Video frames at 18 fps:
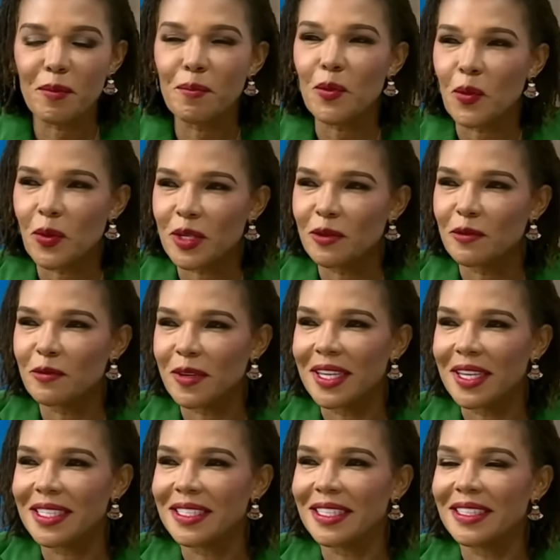
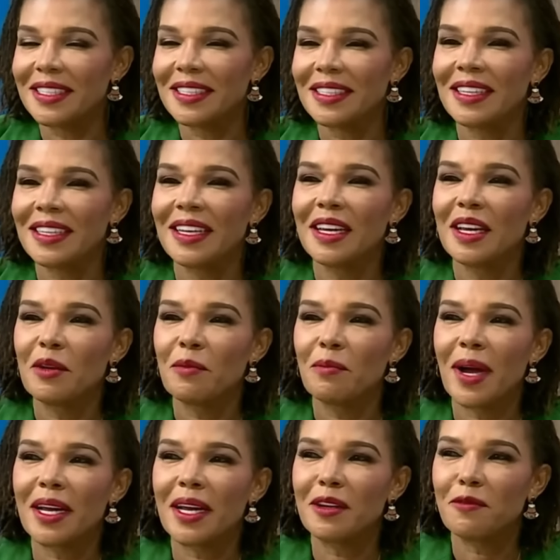motivated
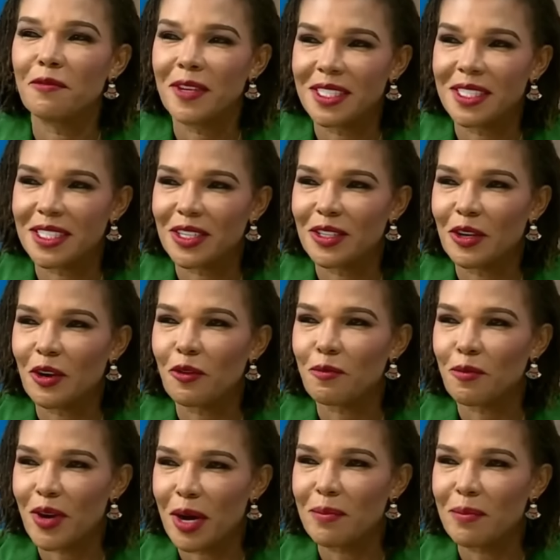by the vision
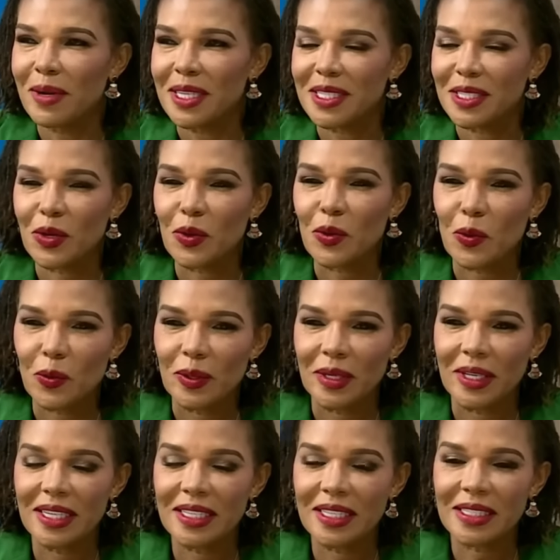of Prime Minister
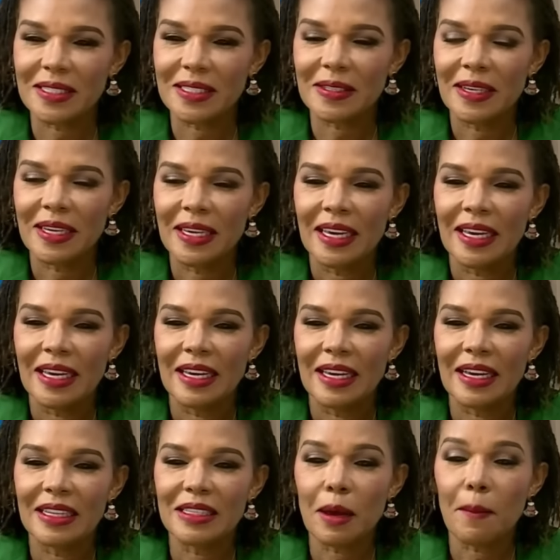Holness.
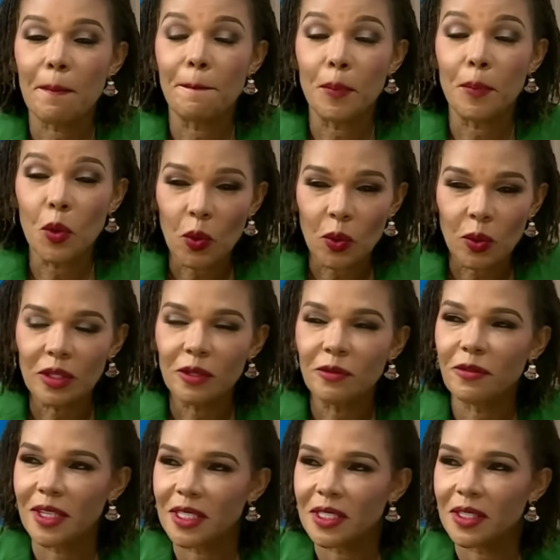He has a bold
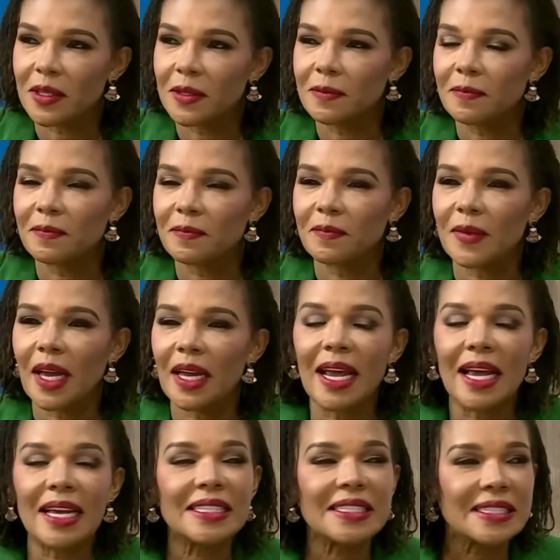vision,
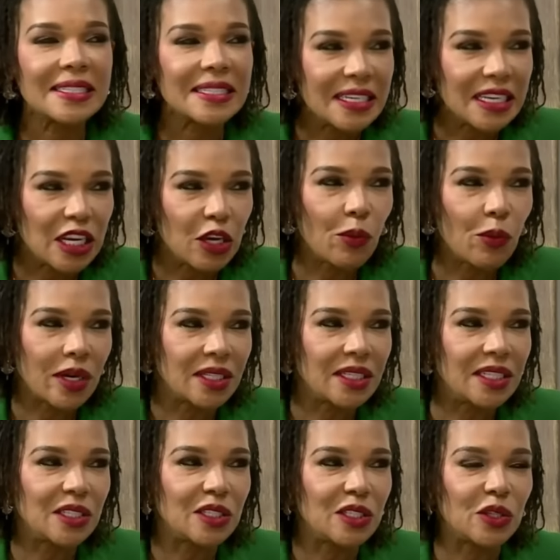and I see
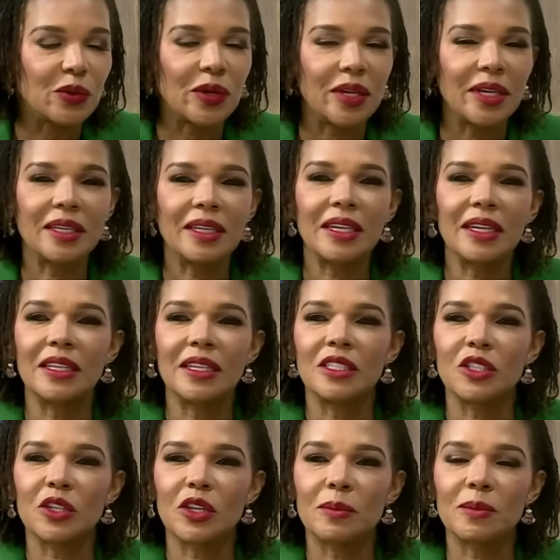what he's doing
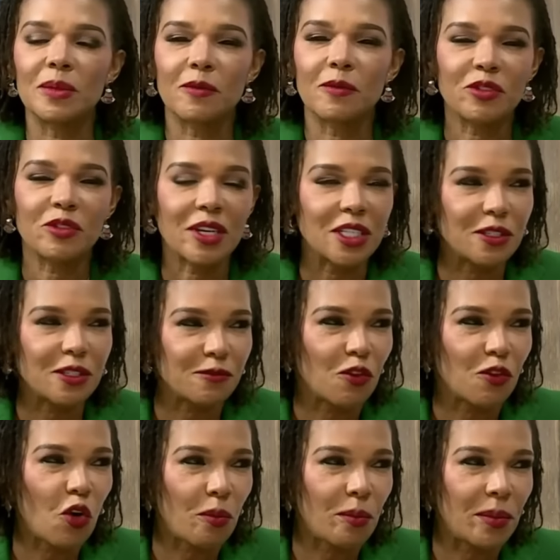in terms of
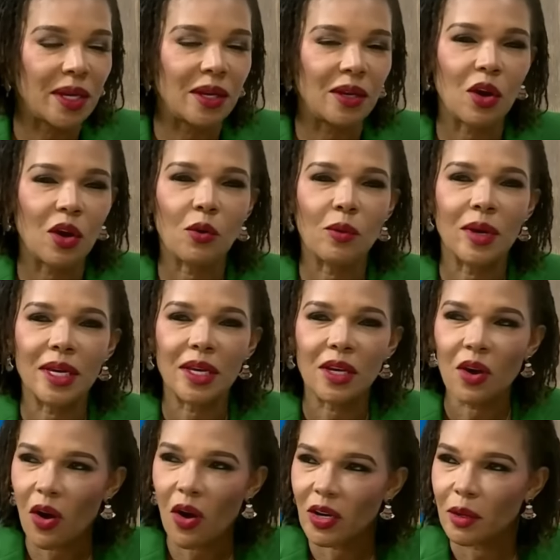transforming our
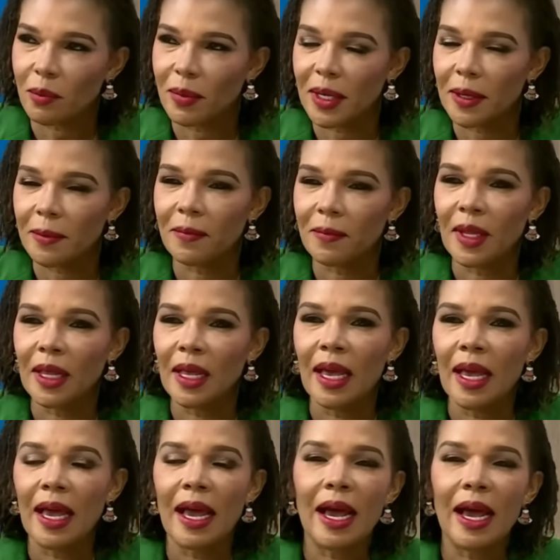economy.
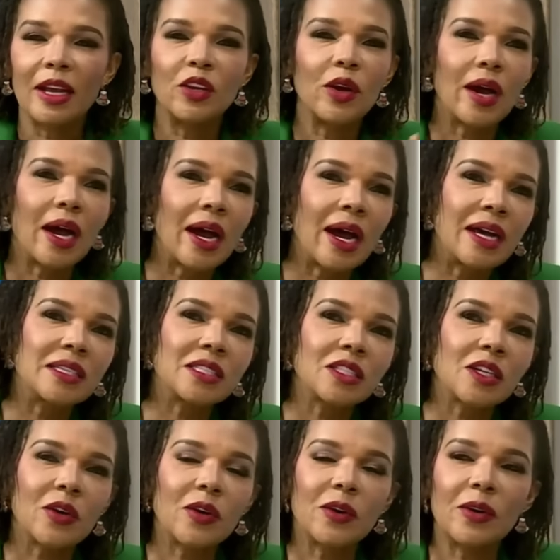And you
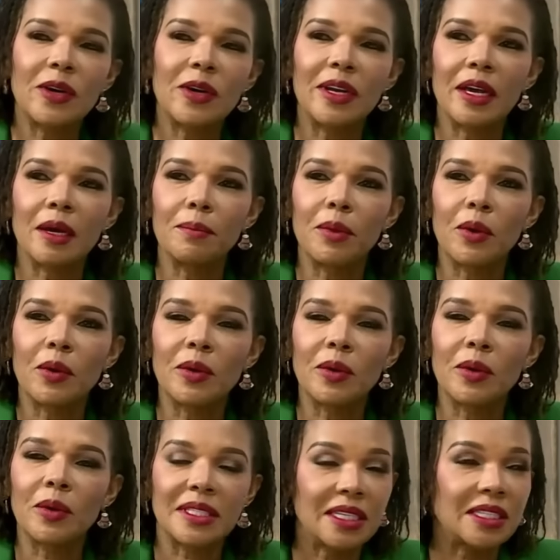asked earlier
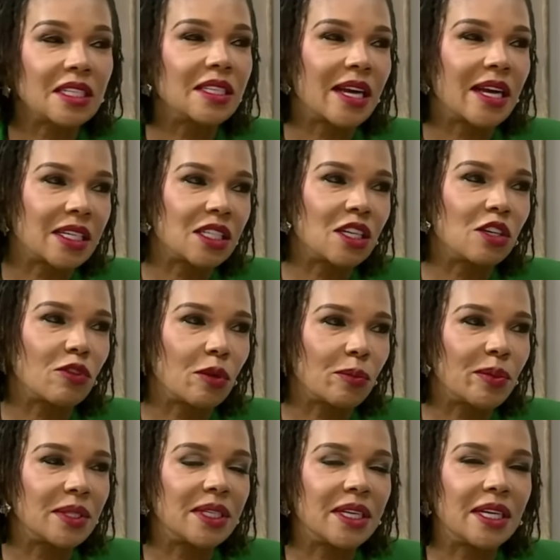about his international
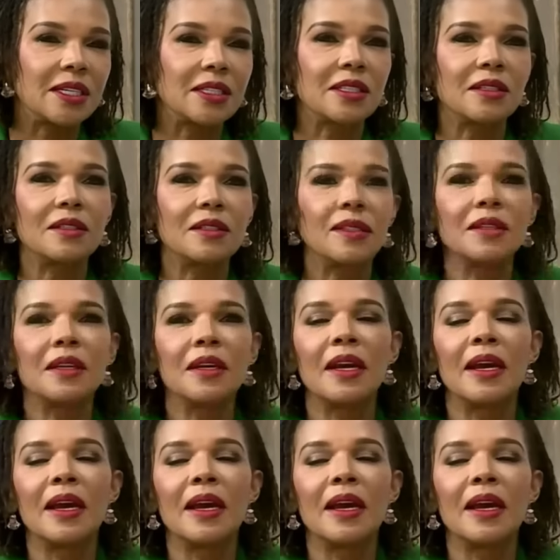reputation.